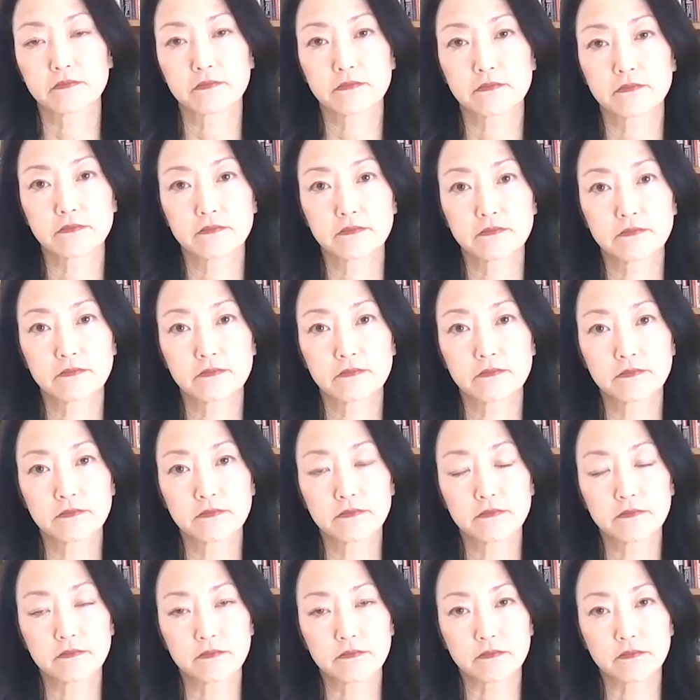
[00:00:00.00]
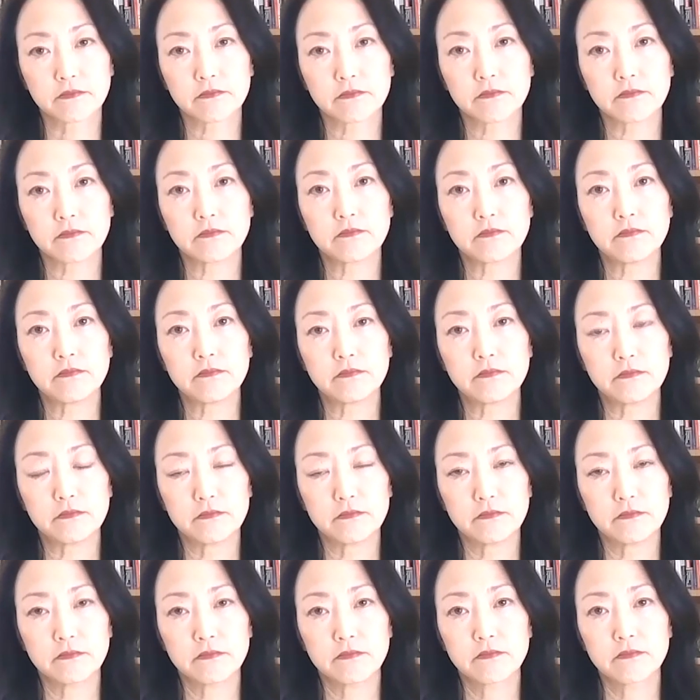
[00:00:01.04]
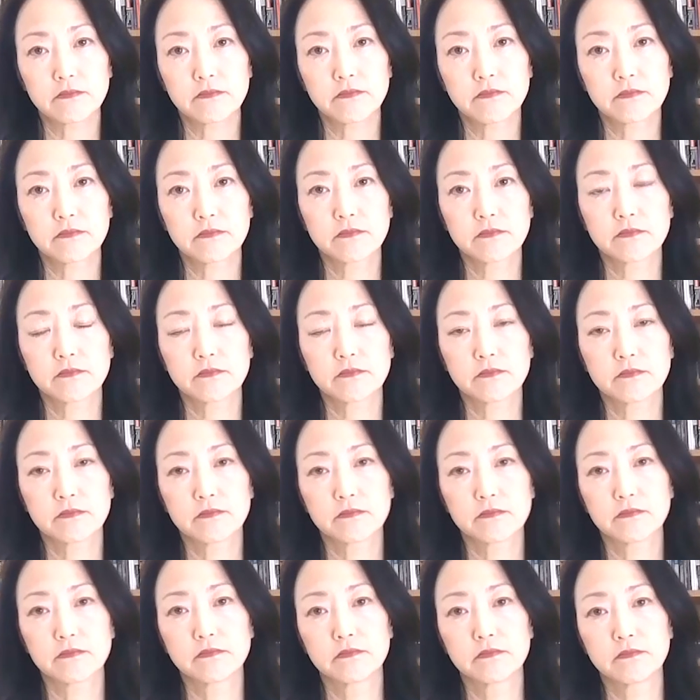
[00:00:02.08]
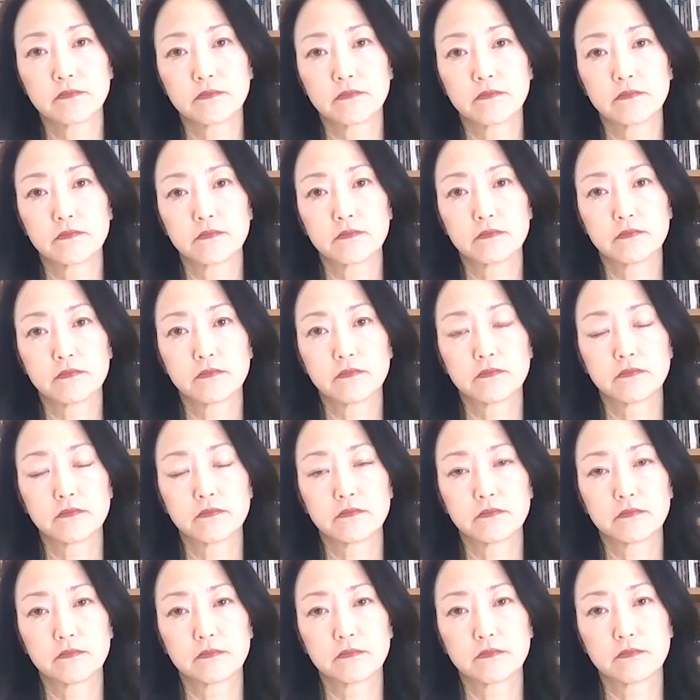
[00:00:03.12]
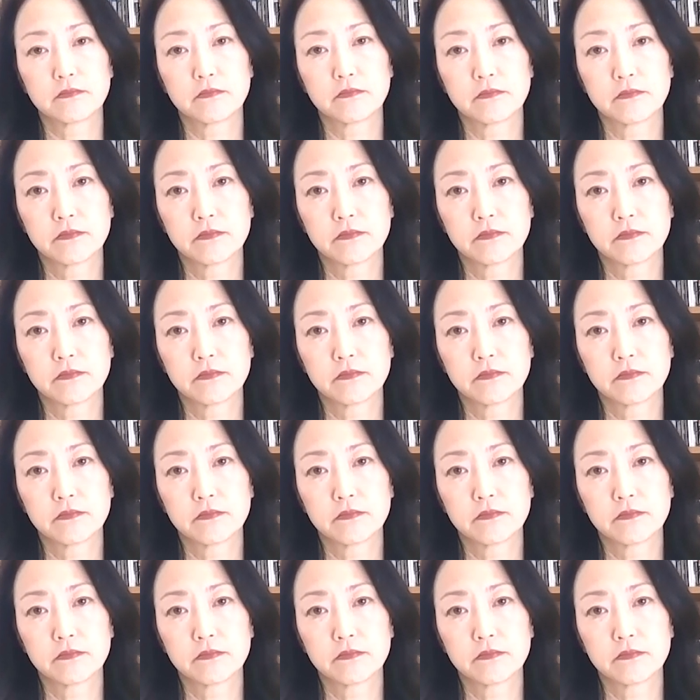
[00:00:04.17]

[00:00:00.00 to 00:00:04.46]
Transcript: The person shown says nothing.